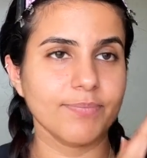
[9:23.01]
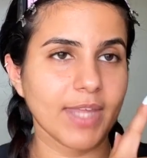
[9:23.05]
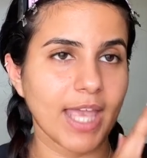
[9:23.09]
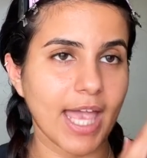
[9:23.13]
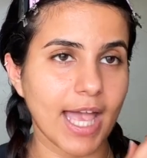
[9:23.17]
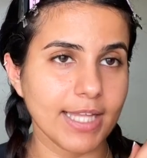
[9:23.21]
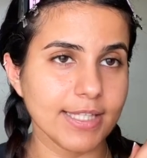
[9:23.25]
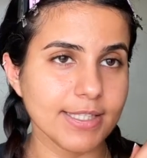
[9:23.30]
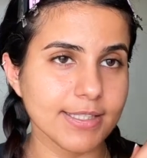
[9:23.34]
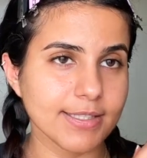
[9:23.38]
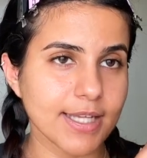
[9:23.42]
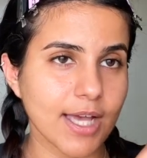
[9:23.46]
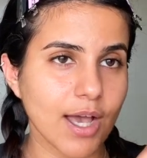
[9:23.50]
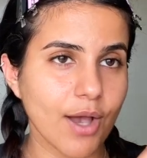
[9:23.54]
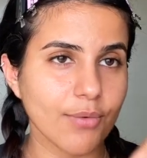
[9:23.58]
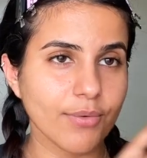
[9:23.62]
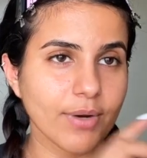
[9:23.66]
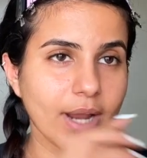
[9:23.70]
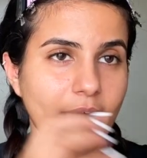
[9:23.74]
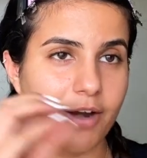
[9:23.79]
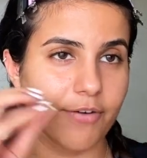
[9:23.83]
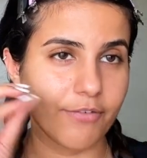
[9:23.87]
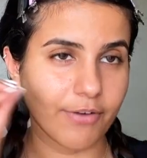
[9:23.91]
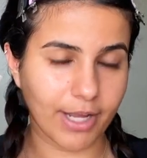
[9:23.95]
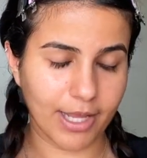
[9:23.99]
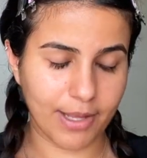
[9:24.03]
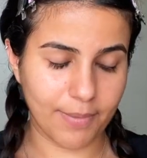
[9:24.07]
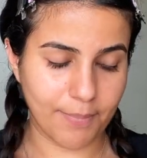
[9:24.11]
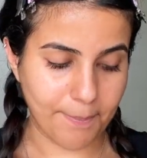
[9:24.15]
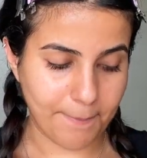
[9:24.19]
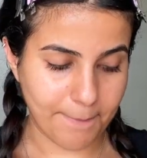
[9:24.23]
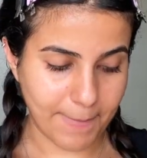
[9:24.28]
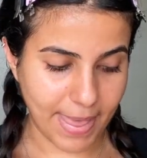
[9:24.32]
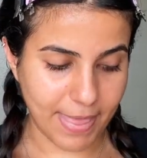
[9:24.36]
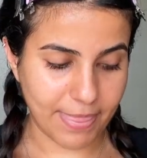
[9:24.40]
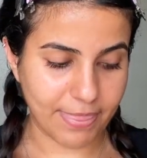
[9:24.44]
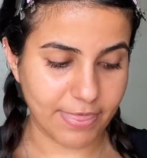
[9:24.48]
Hands down, I
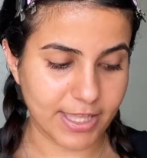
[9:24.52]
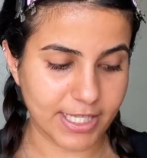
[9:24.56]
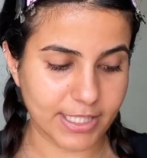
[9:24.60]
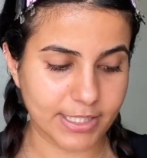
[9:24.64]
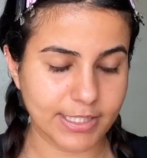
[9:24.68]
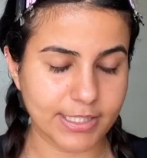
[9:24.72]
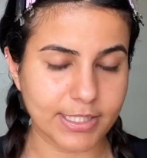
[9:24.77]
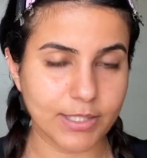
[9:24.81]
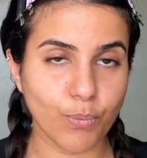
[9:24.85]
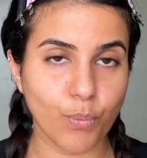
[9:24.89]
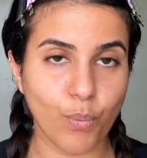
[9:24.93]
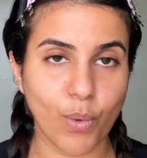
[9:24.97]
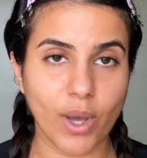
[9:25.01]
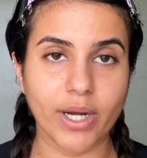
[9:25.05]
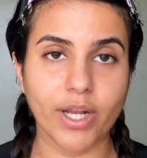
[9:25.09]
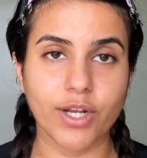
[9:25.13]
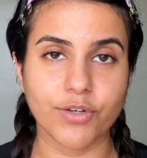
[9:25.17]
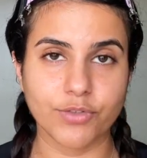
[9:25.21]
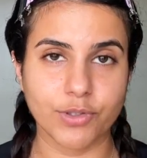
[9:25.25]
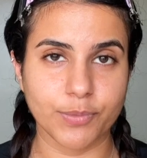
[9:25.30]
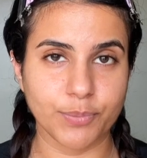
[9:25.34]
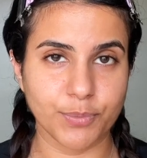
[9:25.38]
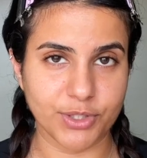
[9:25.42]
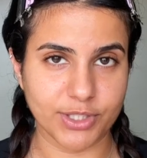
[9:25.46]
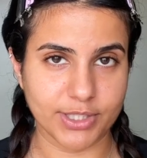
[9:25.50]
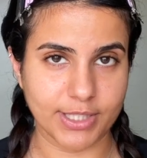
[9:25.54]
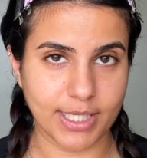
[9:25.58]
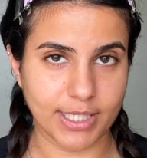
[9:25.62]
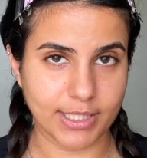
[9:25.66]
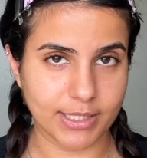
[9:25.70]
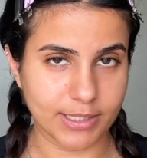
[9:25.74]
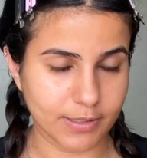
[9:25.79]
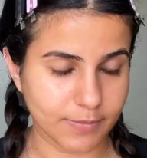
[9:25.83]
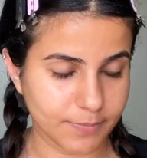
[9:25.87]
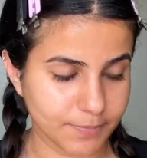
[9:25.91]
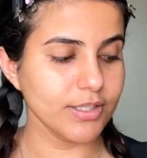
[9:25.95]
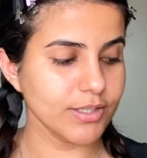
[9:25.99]
recommend this
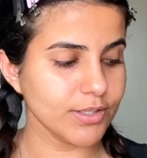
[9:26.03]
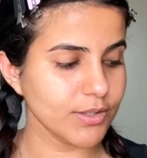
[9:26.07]
100%.